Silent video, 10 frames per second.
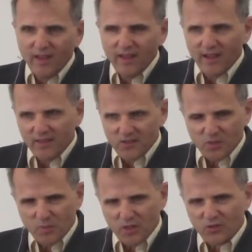There's
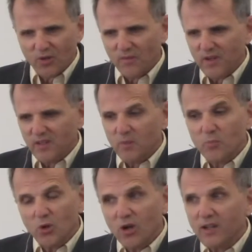a picture of it in the
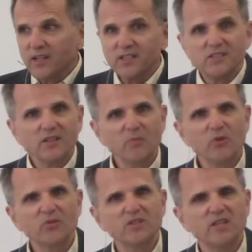book, and it's in a
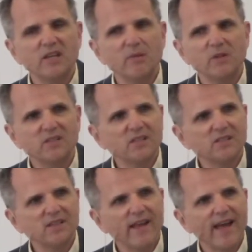museum in
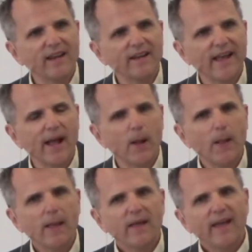Cincinnati now.
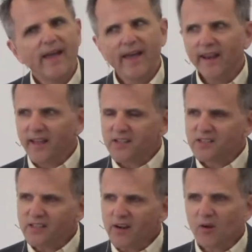And at a
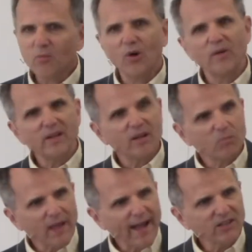ceremony at a
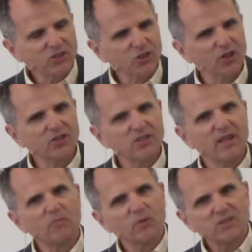black church,
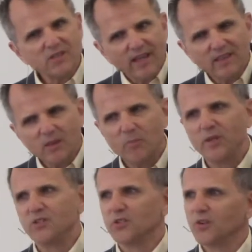they present the
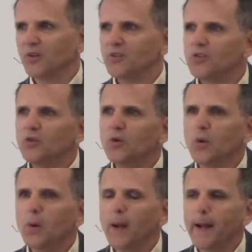pitcher
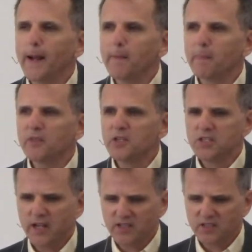to
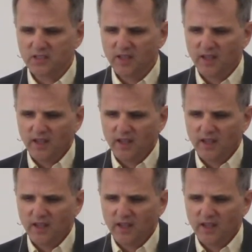Chase.